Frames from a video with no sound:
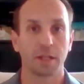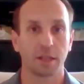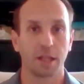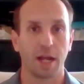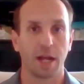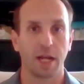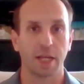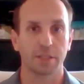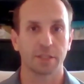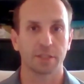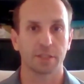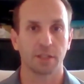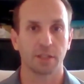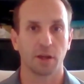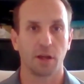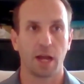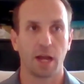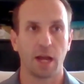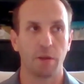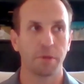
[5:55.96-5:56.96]
class,
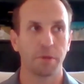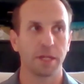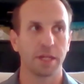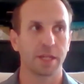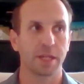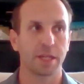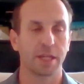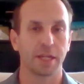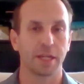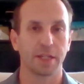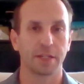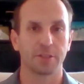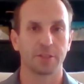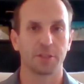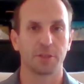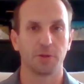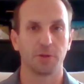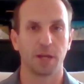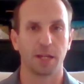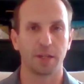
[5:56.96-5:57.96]
how many kids
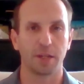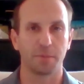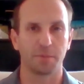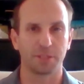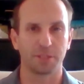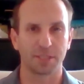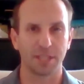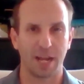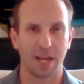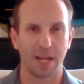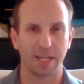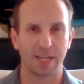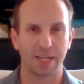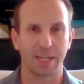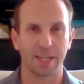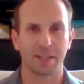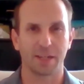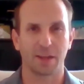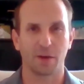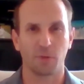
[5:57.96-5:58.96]
do you end up
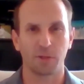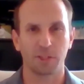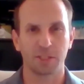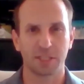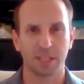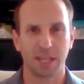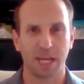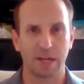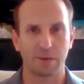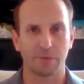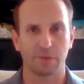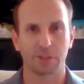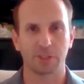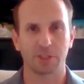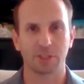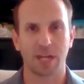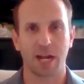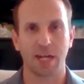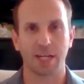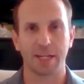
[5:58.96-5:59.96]
signing? What's the average
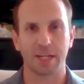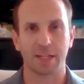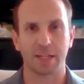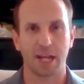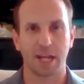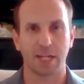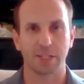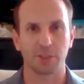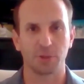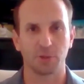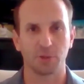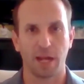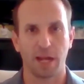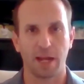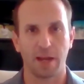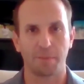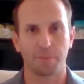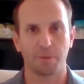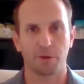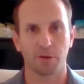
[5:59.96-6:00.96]
signing class you
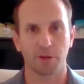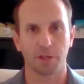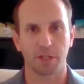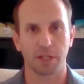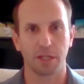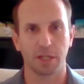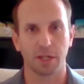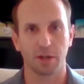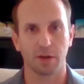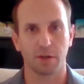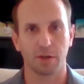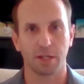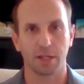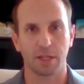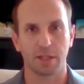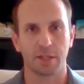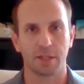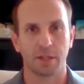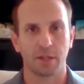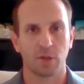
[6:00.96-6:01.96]
have per year?
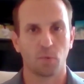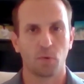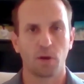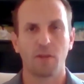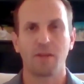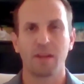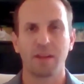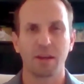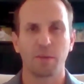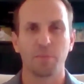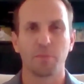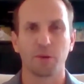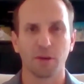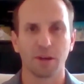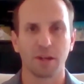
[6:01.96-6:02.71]
And whatever the number